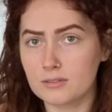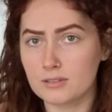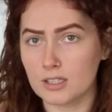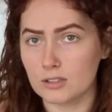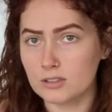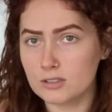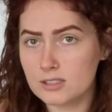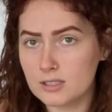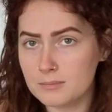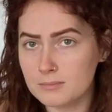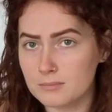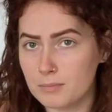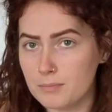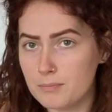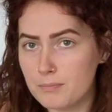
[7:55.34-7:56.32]
there's
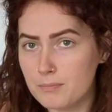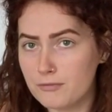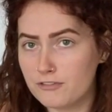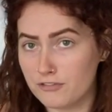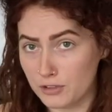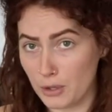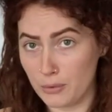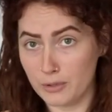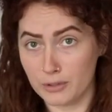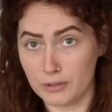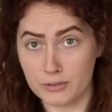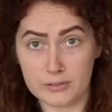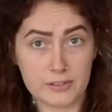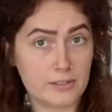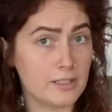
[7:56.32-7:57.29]
some
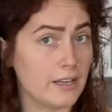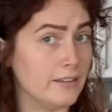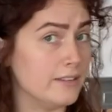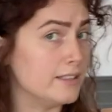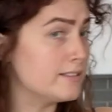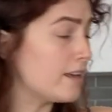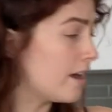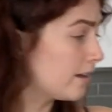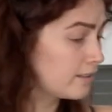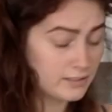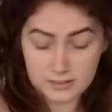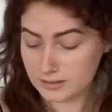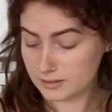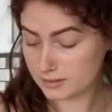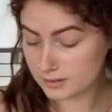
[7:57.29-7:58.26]
floaters in these
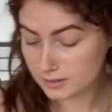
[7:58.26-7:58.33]
eggs.